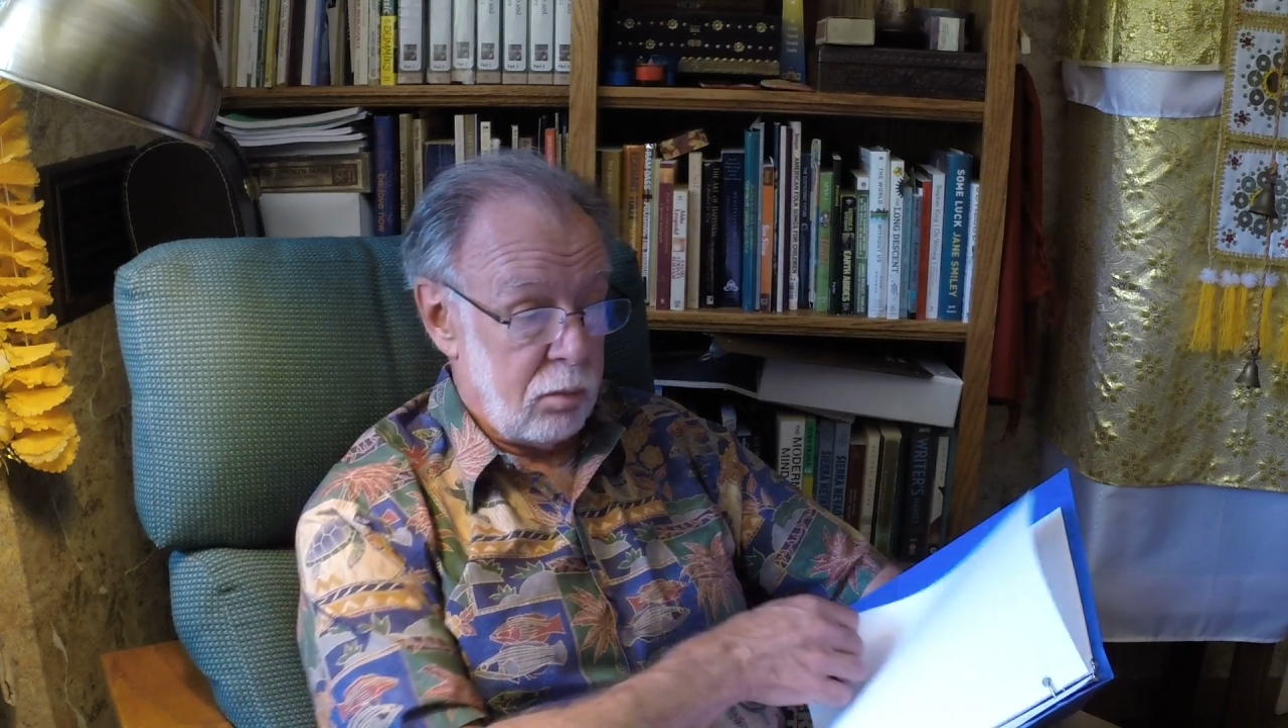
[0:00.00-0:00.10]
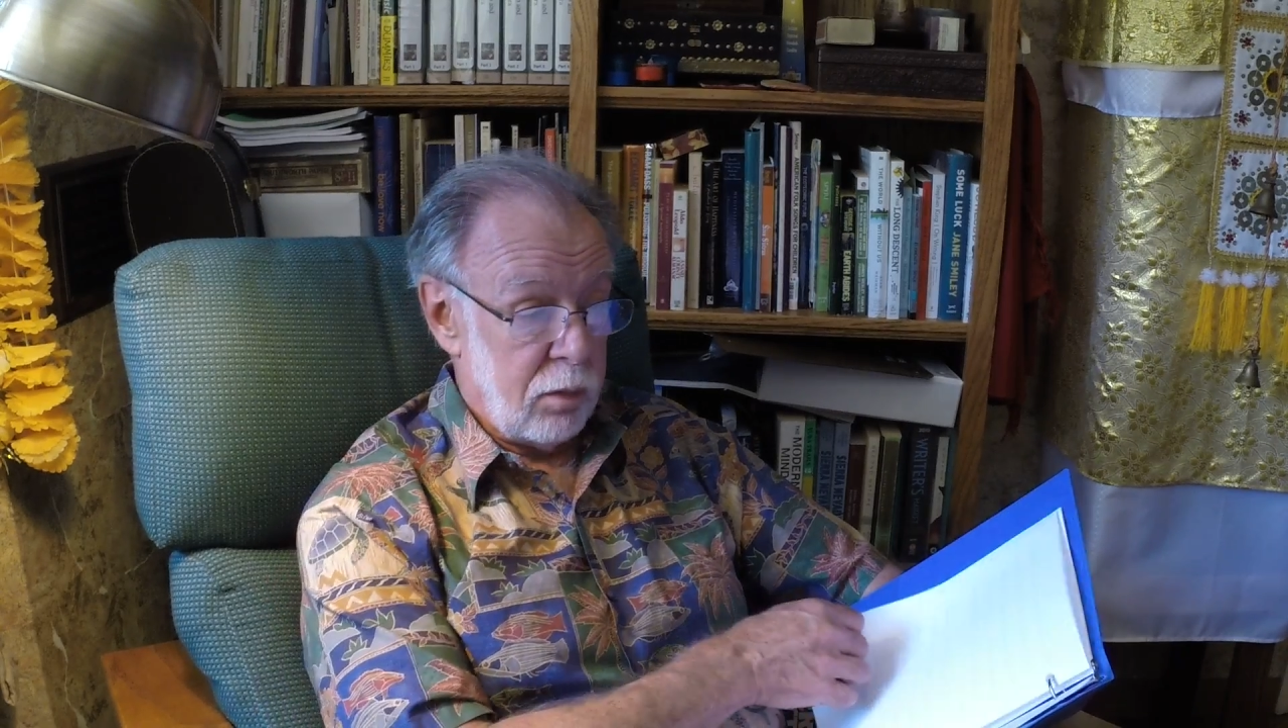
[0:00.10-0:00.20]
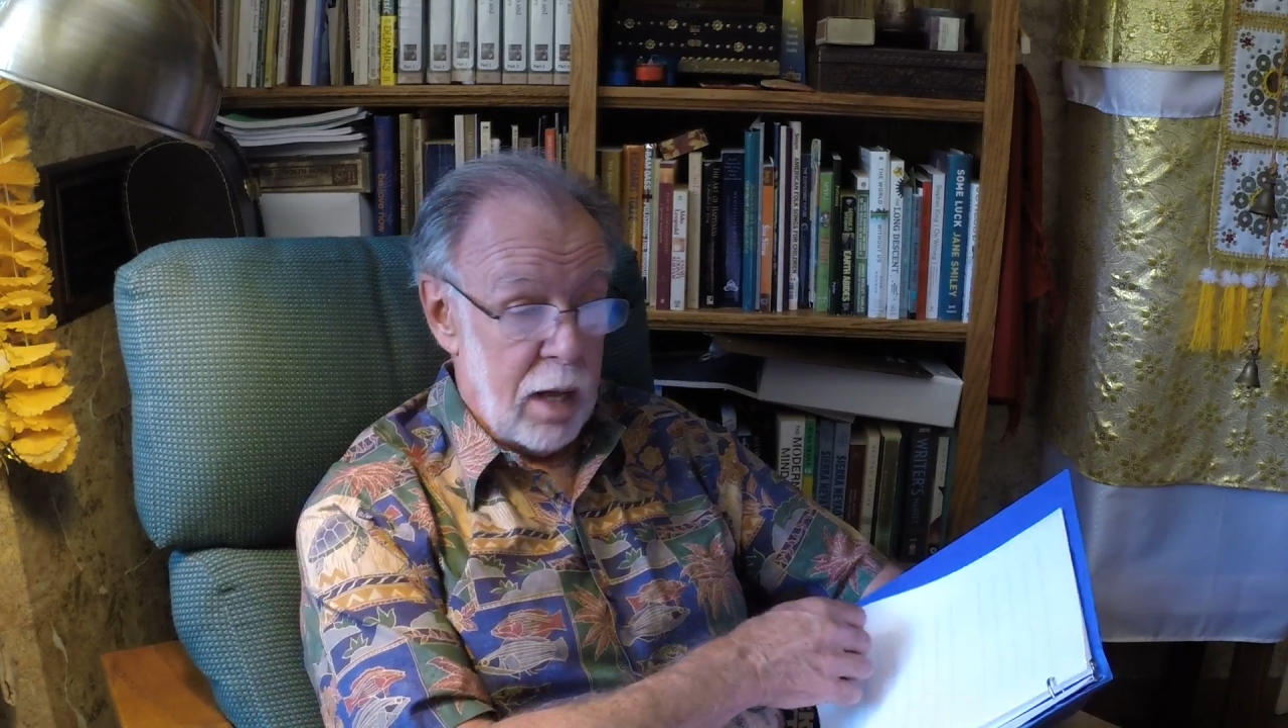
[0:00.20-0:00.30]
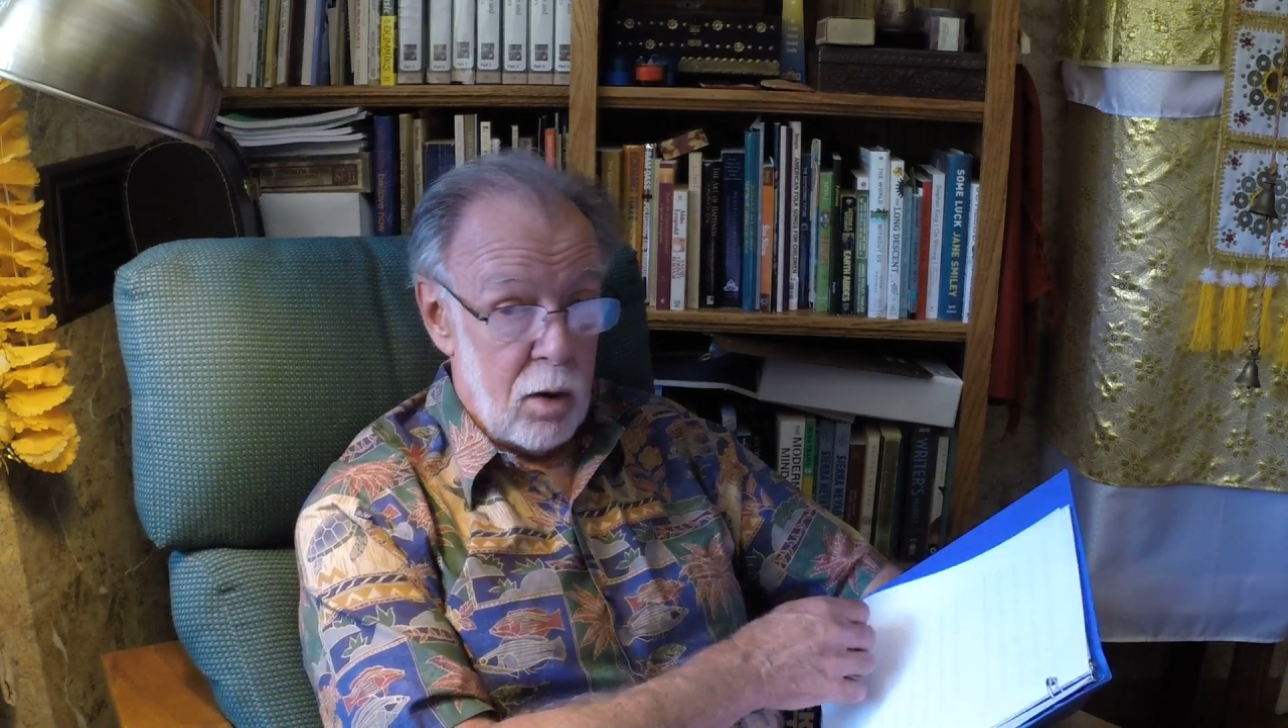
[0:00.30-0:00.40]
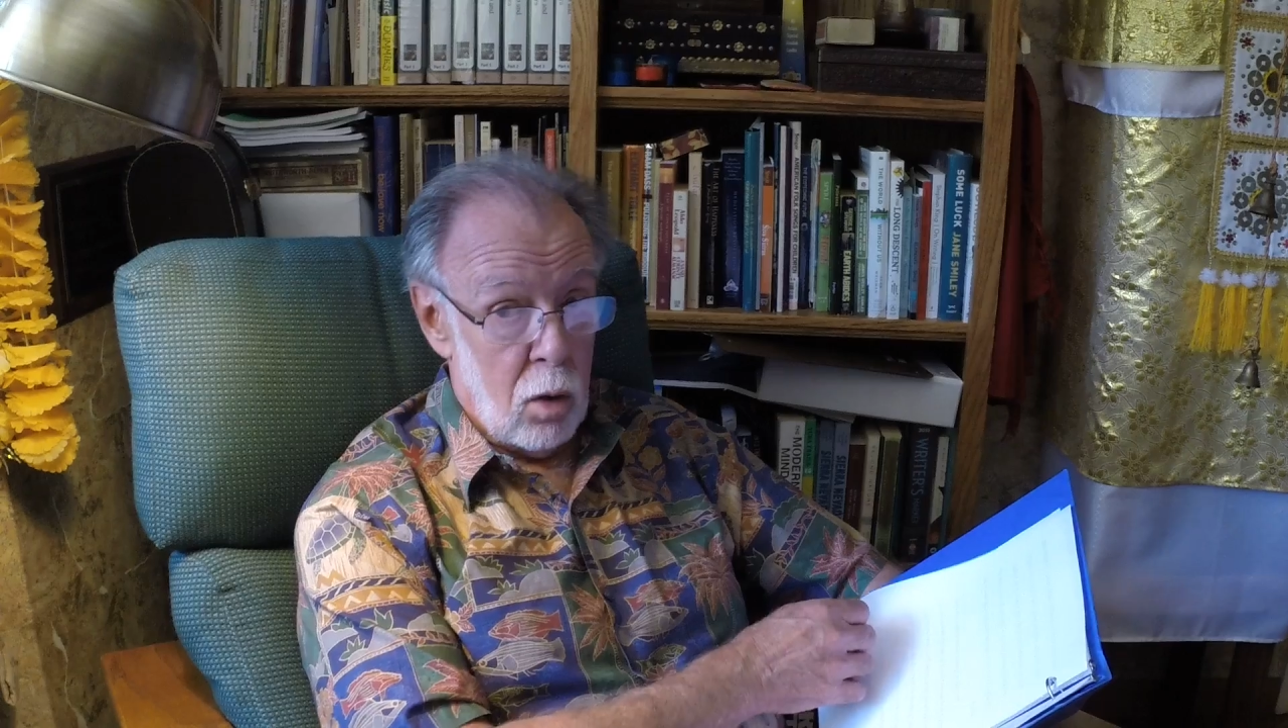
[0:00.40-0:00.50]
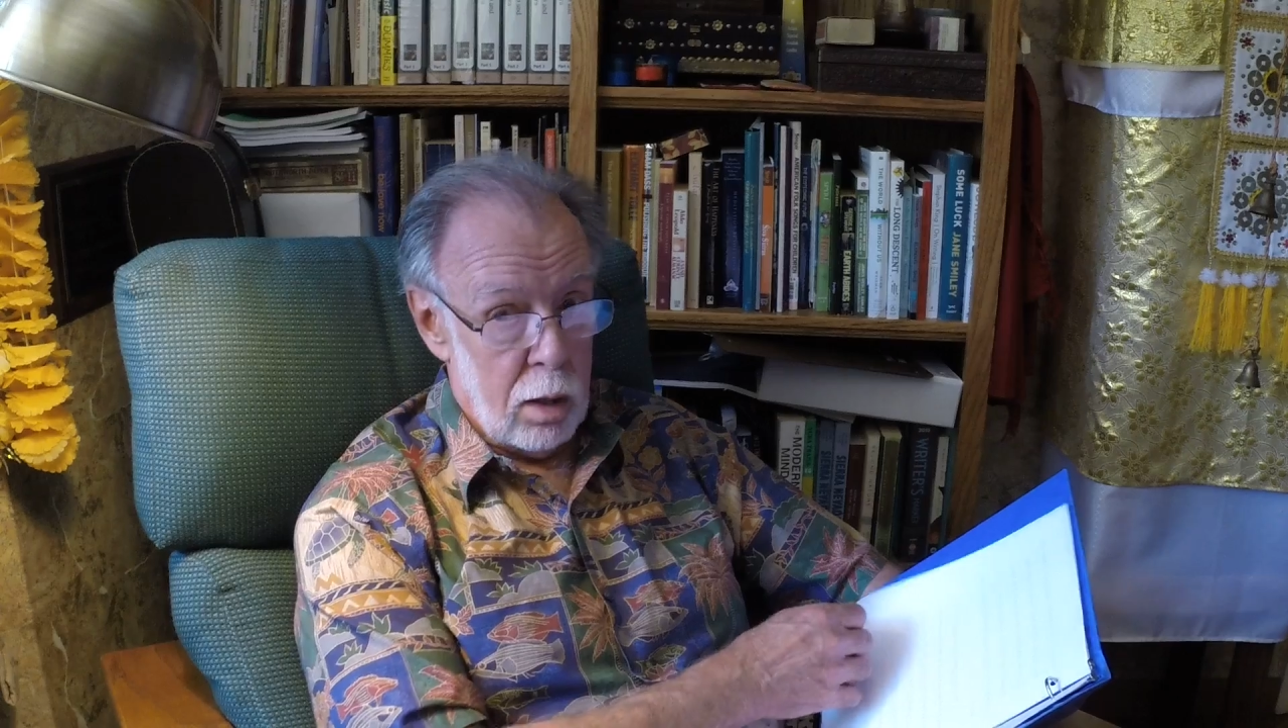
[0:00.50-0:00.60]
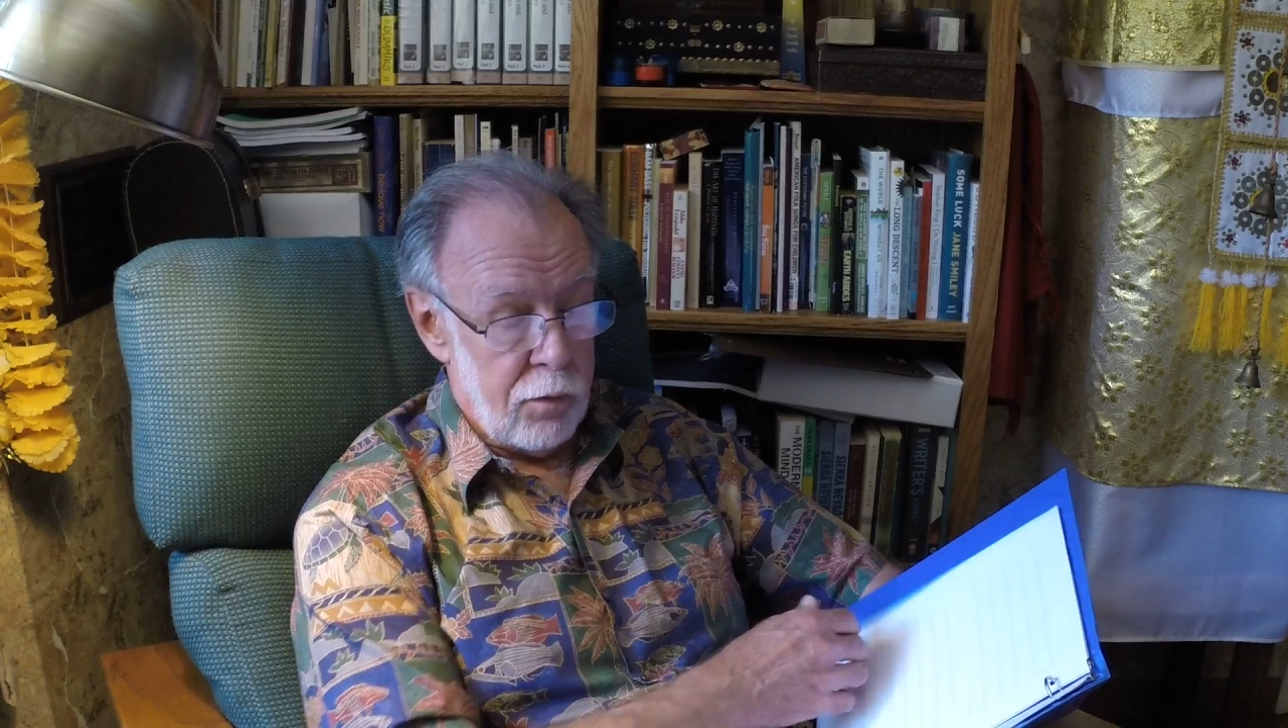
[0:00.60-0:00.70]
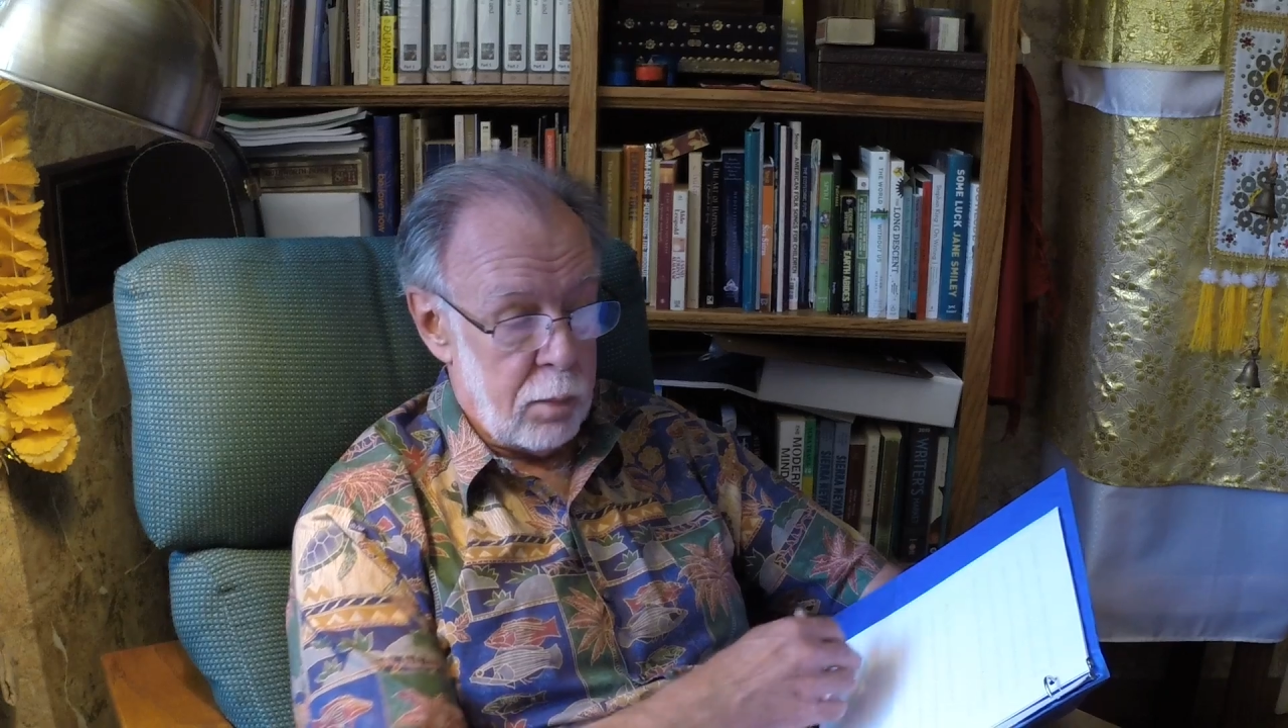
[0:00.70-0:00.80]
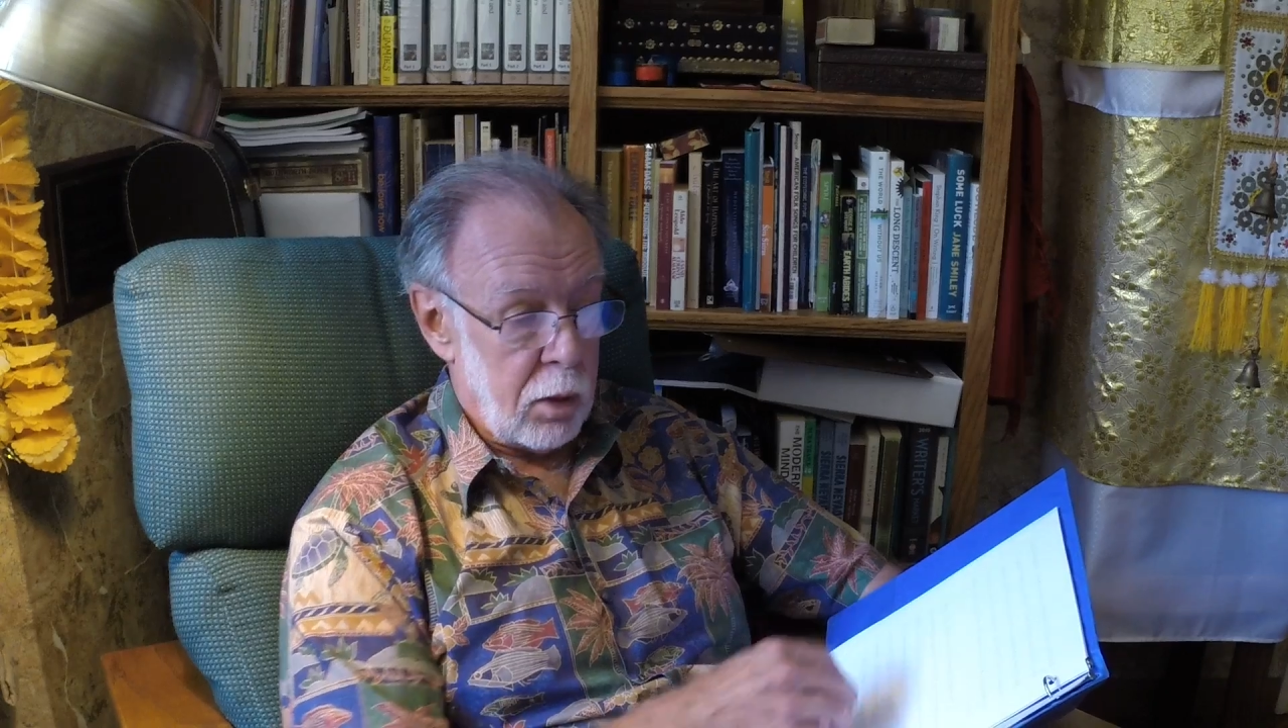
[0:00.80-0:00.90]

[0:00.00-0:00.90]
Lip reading: not all of them